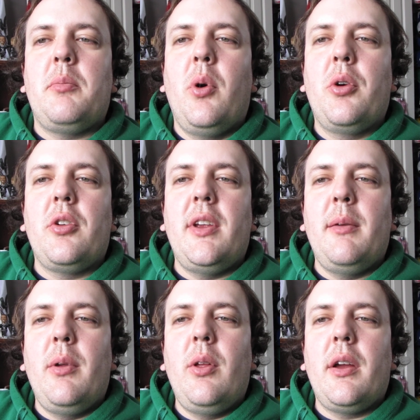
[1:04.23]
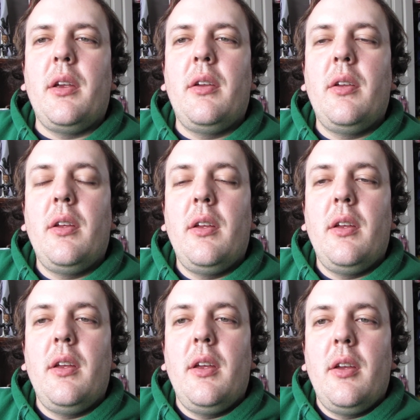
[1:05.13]
poker table I
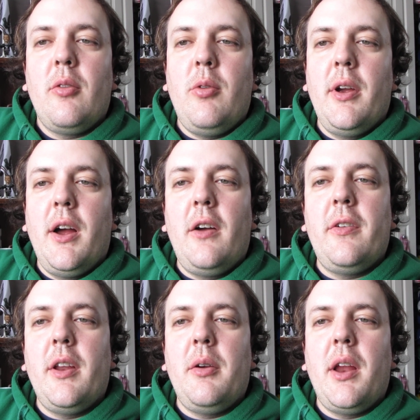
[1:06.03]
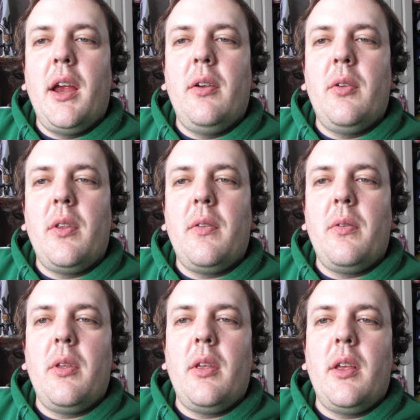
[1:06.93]
quite often I have
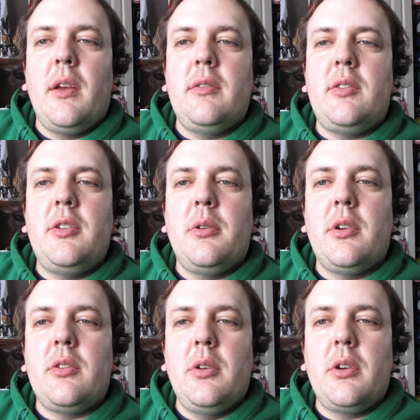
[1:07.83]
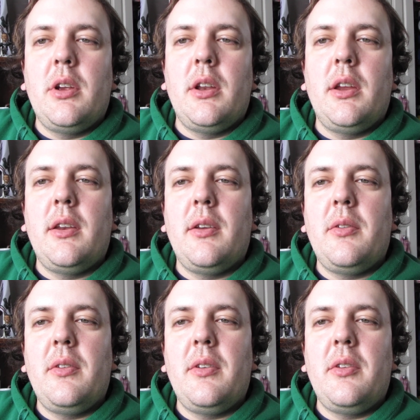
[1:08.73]
have a serious look and then
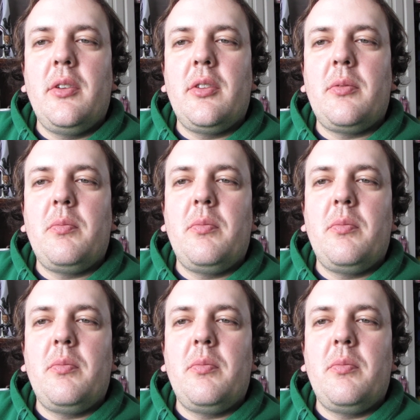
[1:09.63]
it just